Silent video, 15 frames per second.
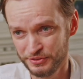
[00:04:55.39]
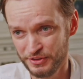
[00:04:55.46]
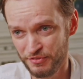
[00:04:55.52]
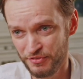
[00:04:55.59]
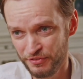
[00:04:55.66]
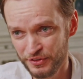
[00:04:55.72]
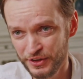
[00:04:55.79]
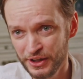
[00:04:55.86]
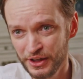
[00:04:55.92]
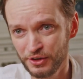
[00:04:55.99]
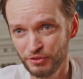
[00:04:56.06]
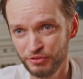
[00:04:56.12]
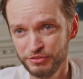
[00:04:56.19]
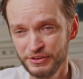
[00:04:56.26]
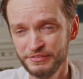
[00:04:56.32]
the fear
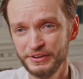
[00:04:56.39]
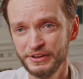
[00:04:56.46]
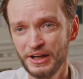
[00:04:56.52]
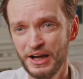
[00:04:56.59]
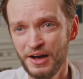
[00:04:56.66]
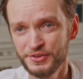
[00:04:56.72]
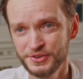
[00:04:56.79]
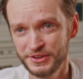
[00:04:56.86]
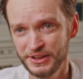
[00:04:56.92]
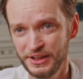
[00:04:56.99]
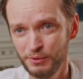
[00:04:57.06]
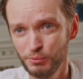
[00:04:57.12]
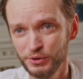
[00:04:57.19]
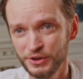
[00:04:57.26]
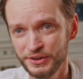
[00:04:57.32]
of leaving their house, so they
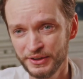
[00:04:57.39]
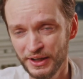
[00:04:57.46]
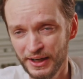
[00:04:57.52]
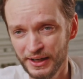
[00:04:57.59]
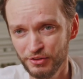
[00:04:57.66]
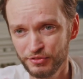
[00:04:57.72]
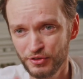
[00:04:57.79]
didn't want to die of